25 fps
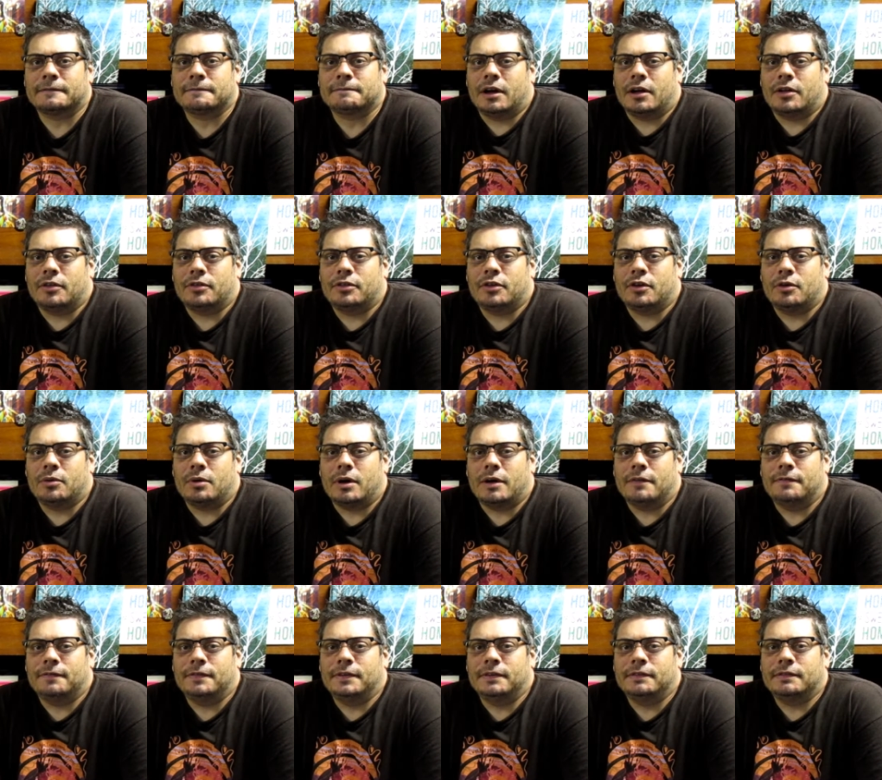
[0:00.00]
Although
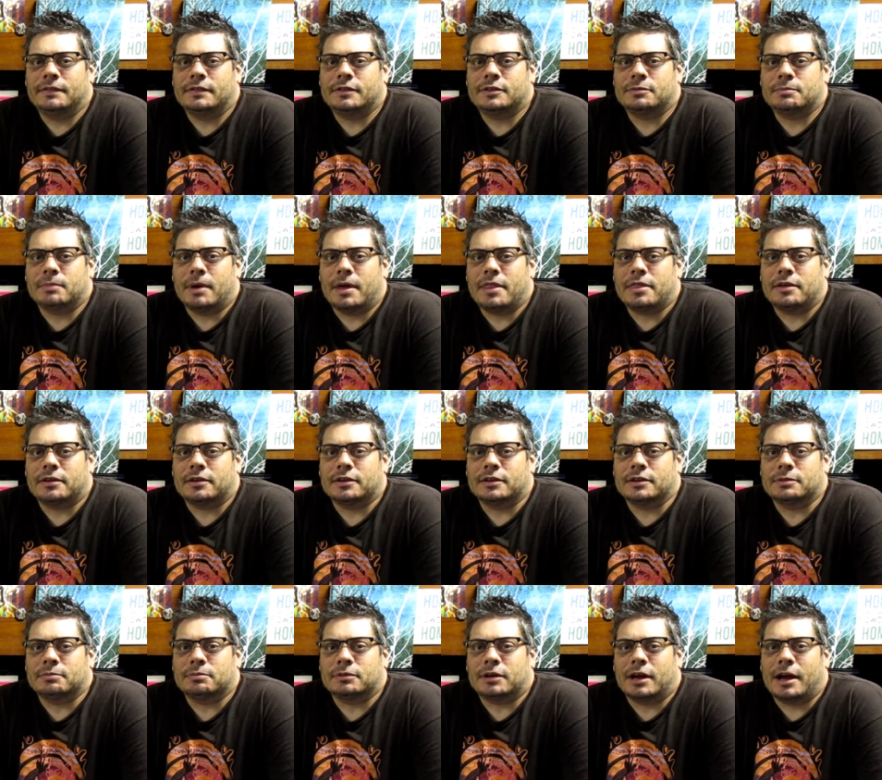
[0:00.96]
Aviva's mother
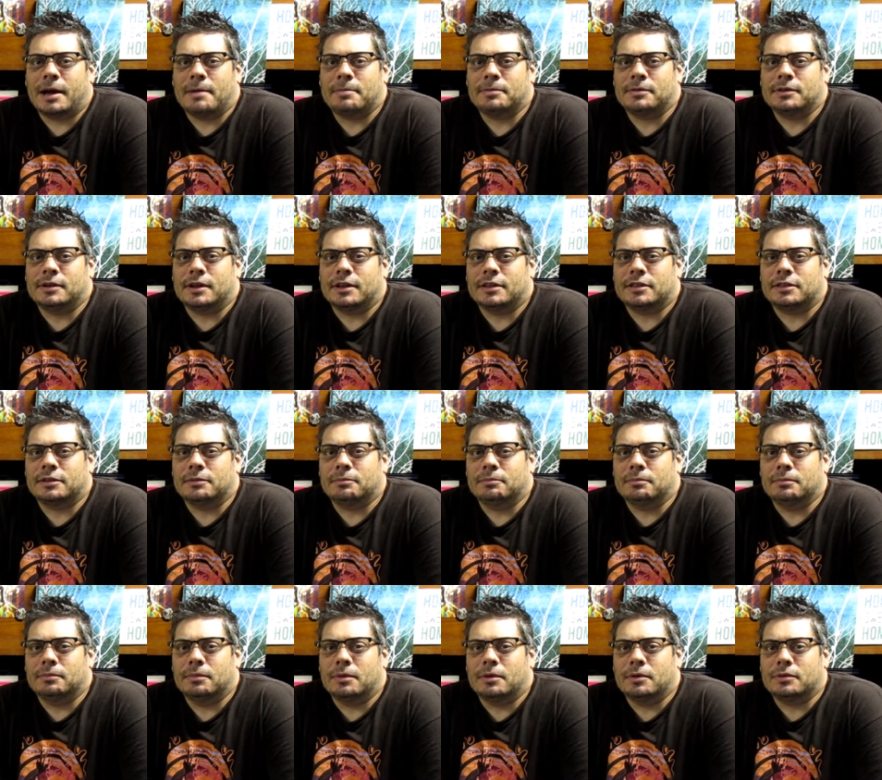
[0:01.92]
is perhaps not the
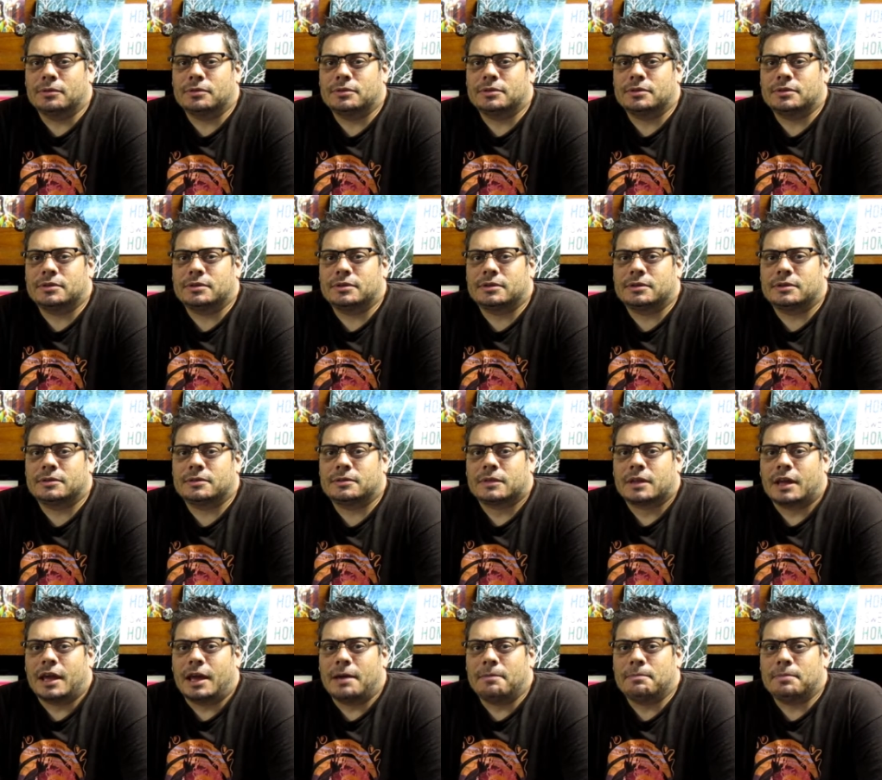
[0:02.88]
most
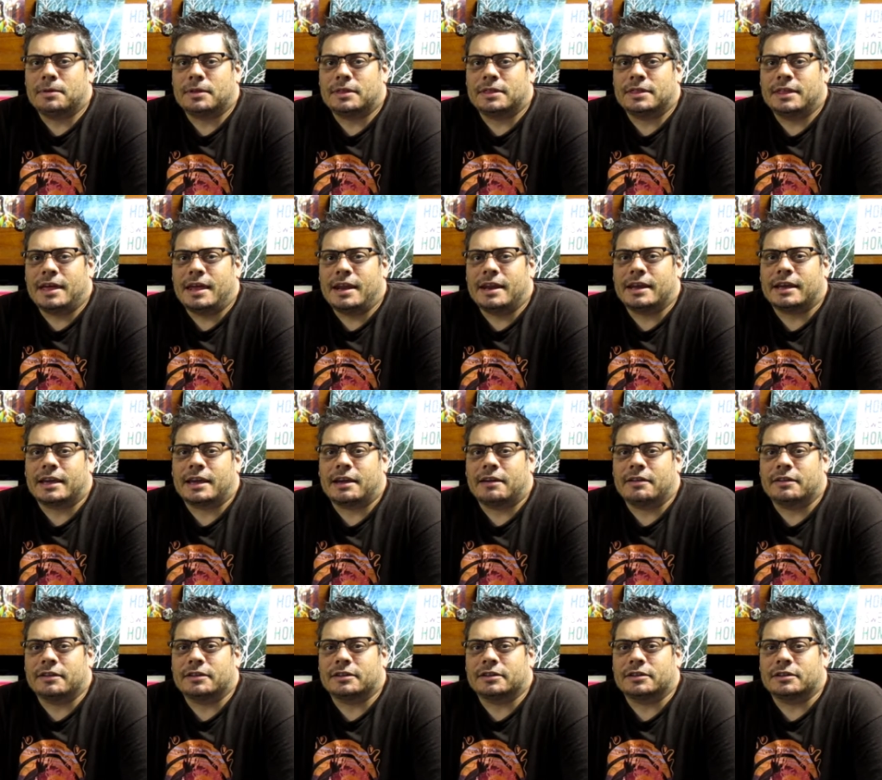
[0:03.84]
empathetic
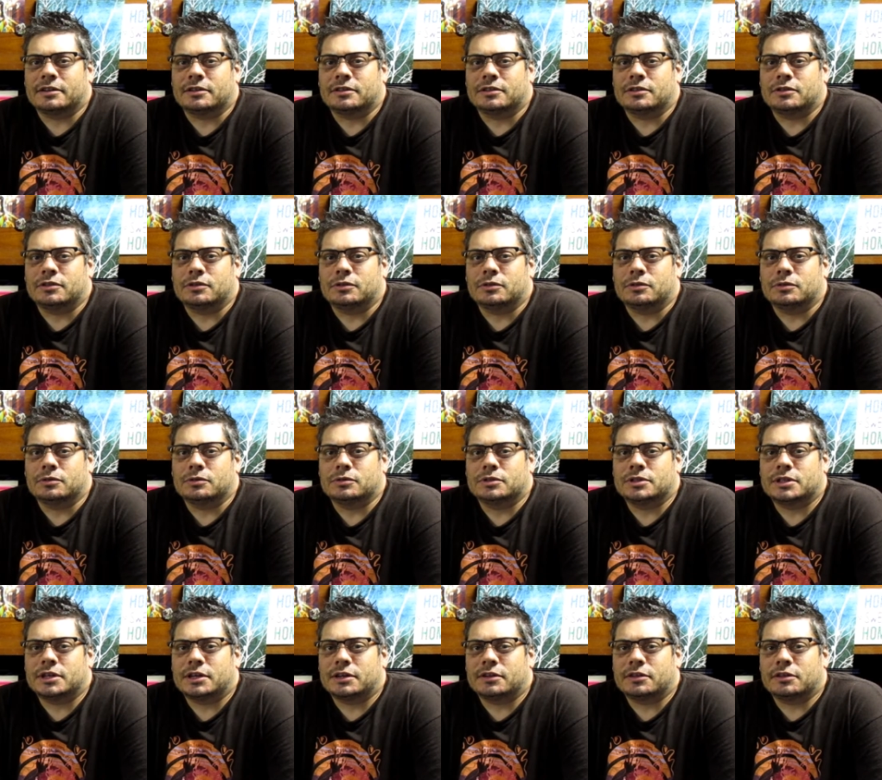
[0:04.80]
character to
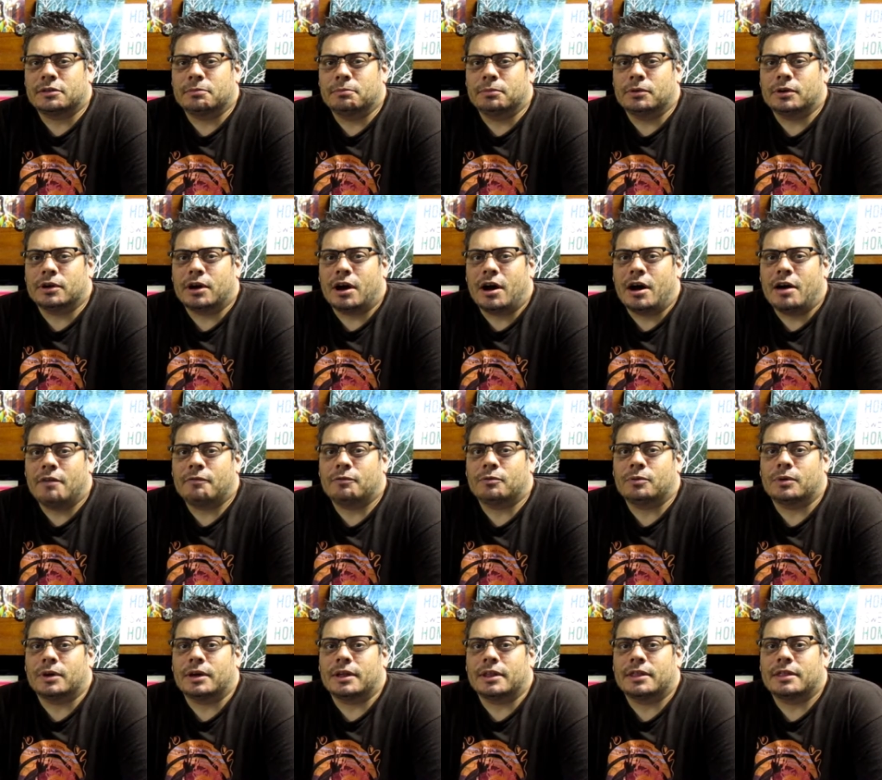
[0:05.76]
start the book off
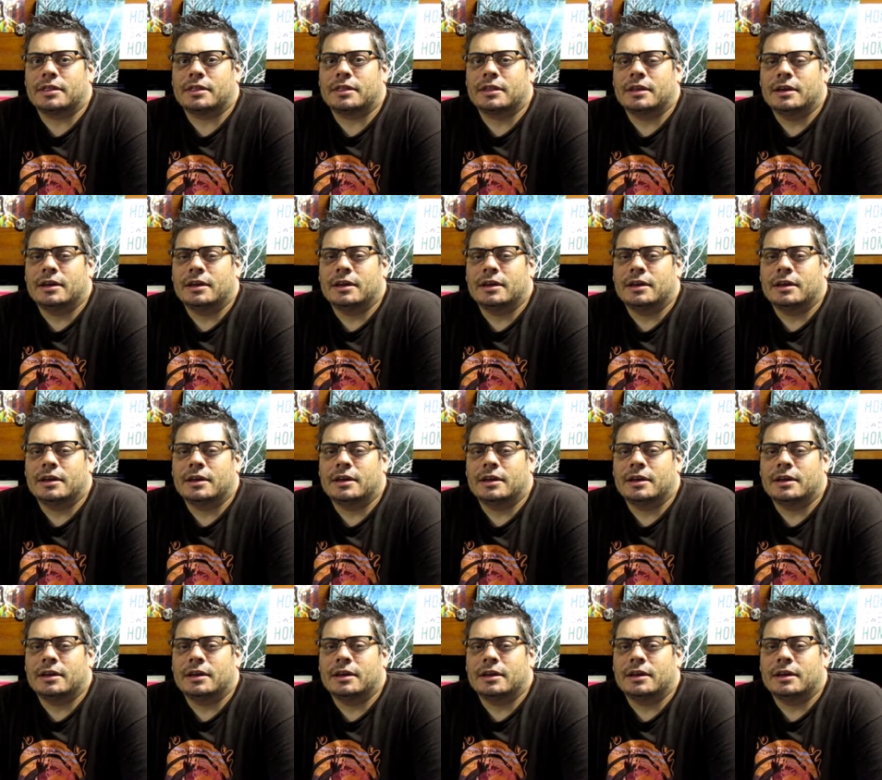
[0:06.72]
with,